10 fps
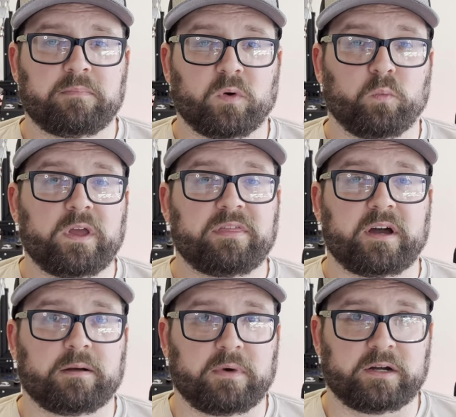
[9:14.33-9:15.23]
the width
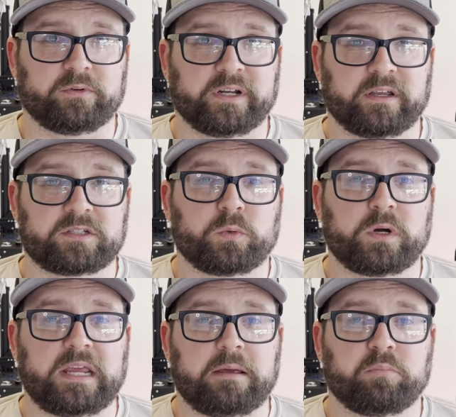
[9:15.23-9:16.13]
on my rig is
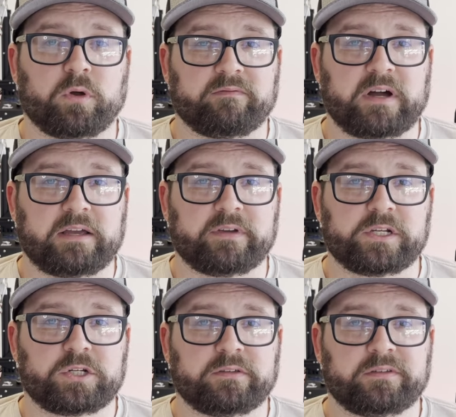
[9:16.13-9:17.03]
28.5
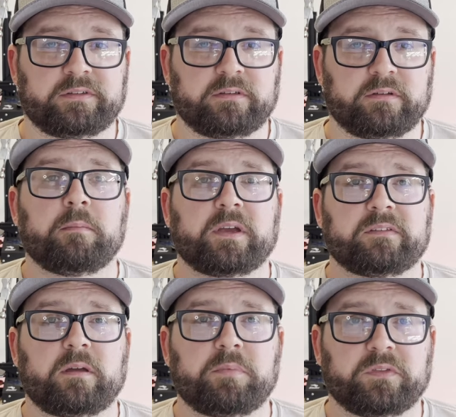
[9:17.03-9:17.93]
inches.
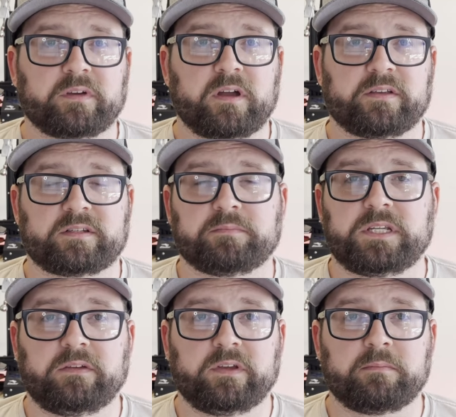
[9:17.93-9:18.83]
Because I built the custom
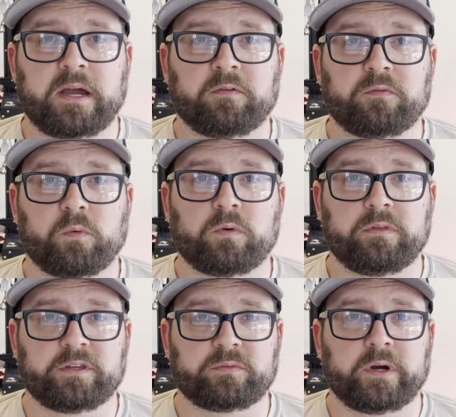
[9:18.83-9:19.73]
TV mount for
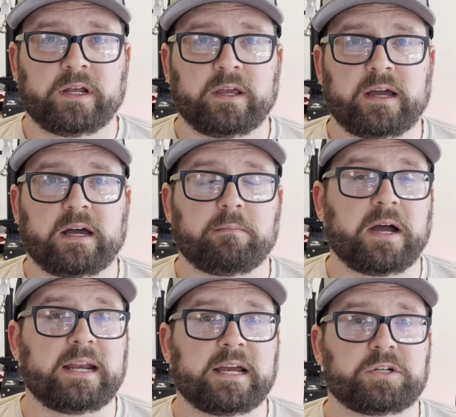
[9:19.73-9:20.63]
this rig,
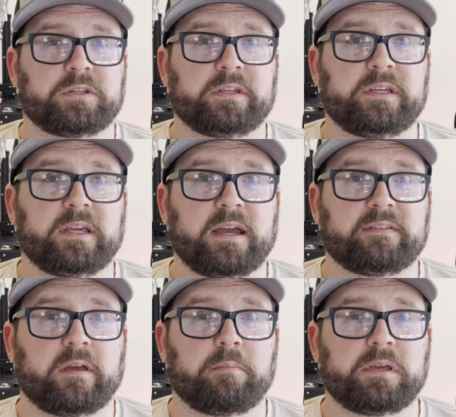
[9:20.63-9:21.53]
mine actually
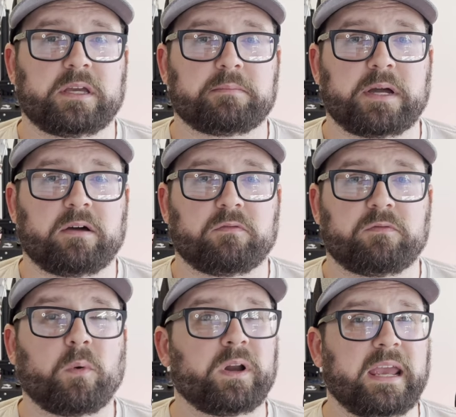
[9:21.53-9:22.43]
ends up being about
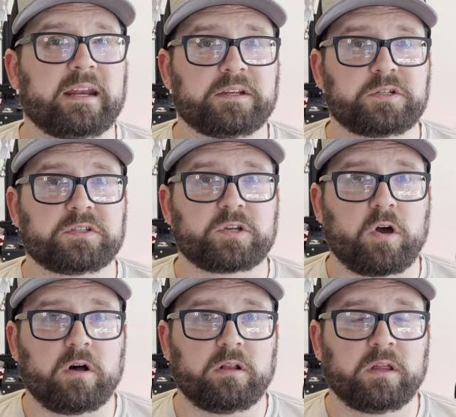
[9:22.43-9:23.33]
48 inches
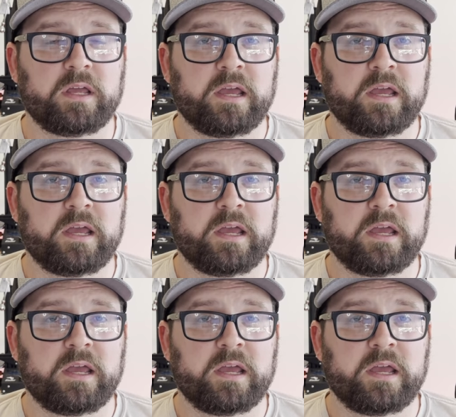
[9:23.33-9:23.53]
tall,